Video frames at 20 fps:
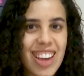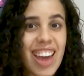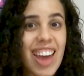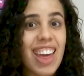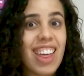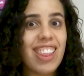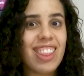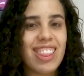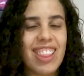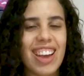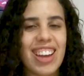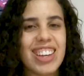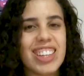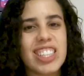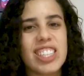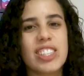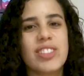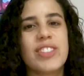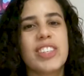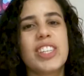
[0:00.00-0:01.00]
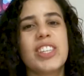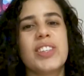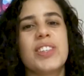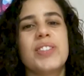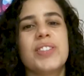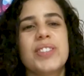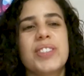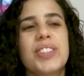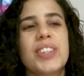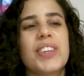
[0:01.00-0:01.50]
and like this
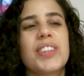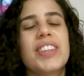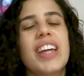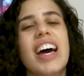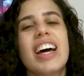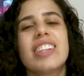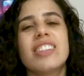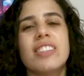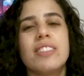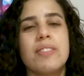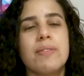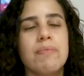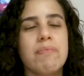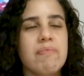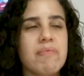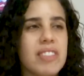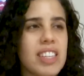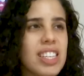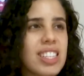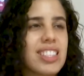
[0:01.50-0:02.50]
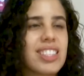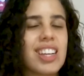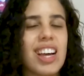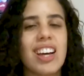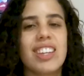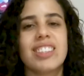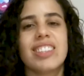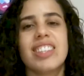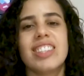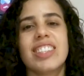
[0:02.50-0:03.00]
video so that this
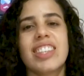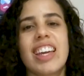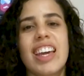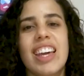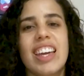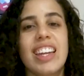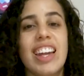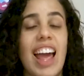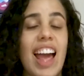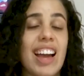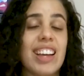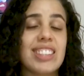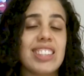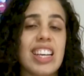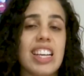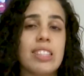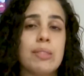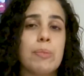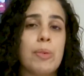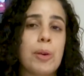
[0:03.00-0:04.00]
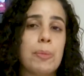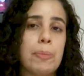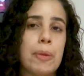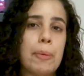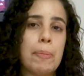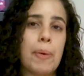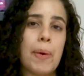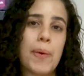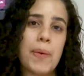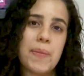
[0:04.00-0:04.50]
content can access more
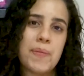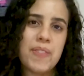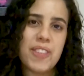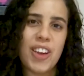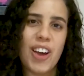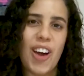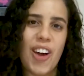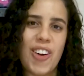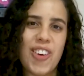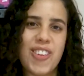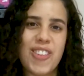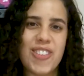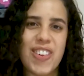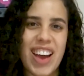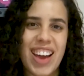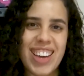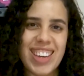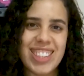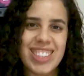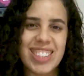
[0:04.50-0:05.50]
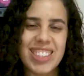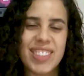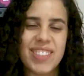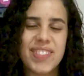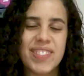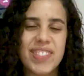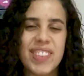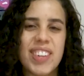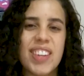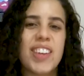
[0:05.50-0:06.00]
people. Alright?
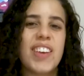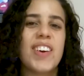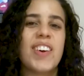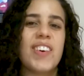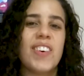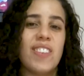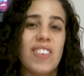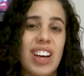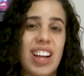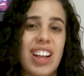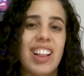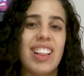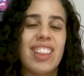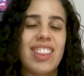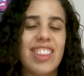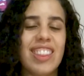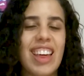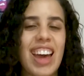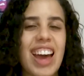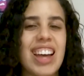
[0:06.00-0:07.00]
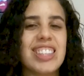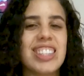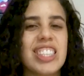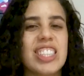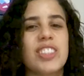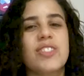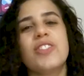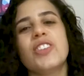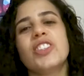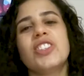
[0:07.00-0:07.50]
Well, that's
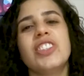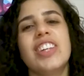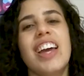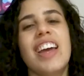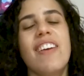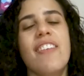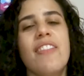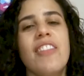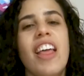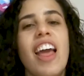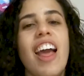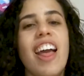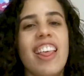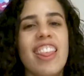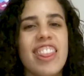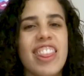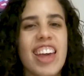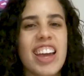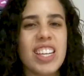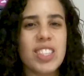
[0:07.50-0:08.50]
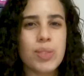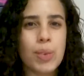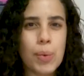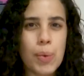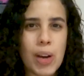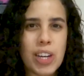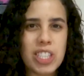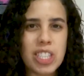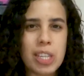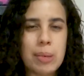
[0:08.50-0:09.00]
it for today. Thanks for
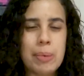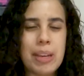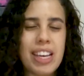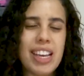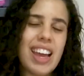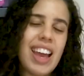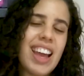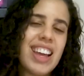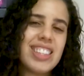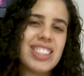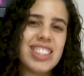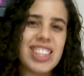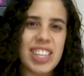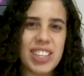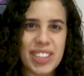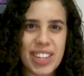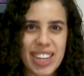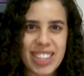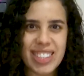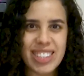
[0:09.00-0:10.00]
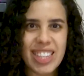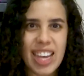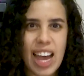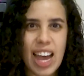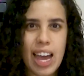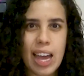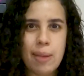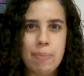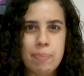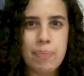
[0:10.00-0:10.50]
watching me and see you next
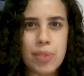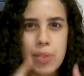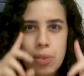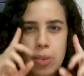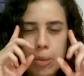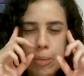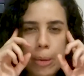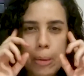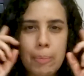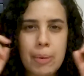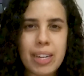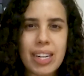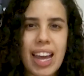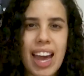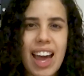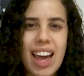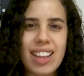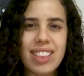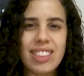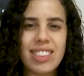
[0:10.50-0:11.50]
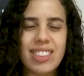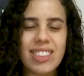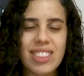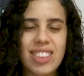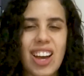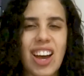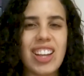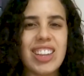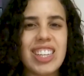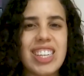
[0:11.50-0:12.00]
time. Remember that
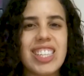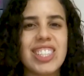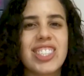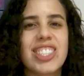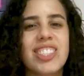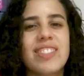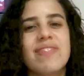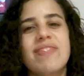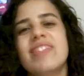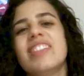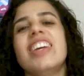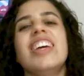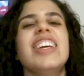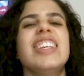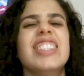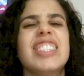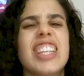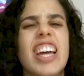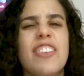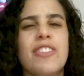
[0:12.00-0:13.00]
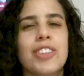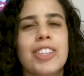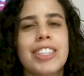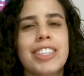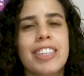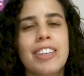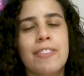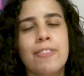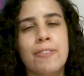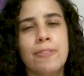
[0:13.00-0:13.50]
knowledge is never
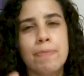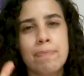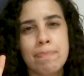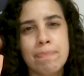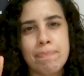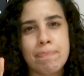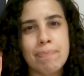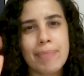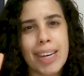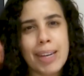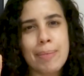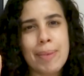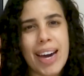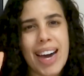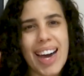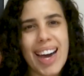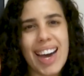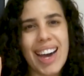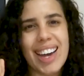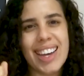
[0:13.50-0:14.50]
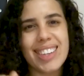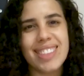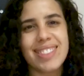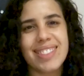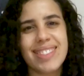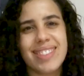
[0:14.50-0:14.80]
enough. Bye bye.